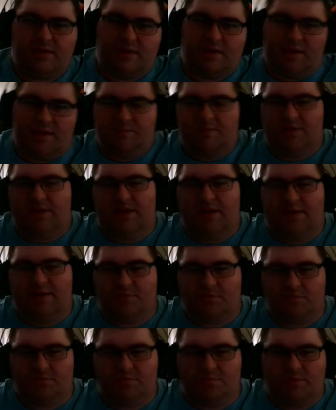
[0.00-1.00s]
I'm going to have it
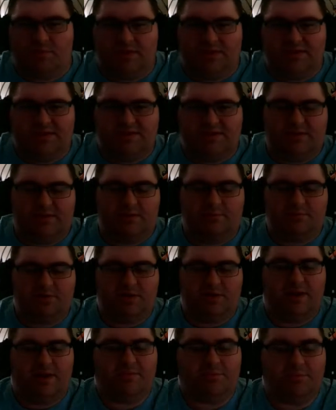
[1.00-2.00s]
replace, or I'm going
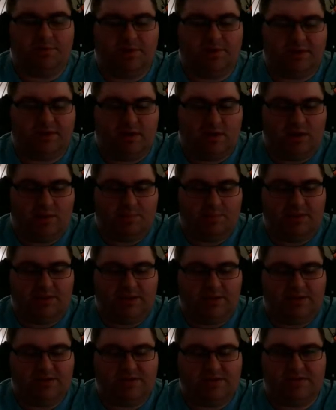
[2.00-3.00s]
to have it put a comma
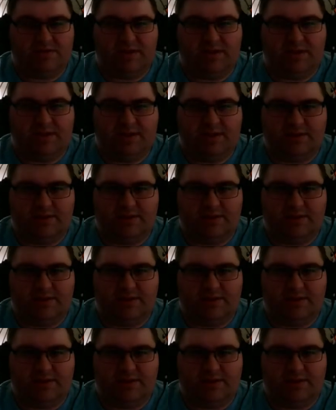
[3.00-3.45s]
there so that I